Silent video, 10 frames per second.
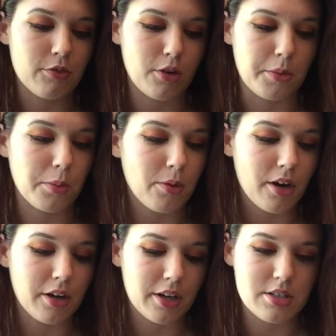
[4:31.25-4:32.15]
from your
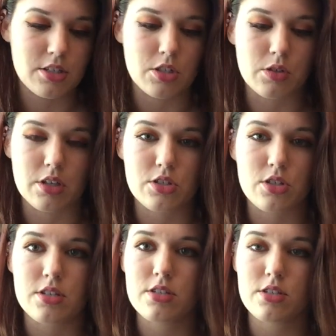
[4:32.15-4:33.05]
product. You can
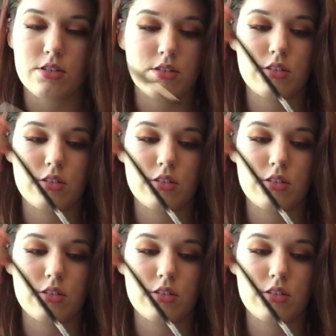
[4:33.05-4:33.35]
just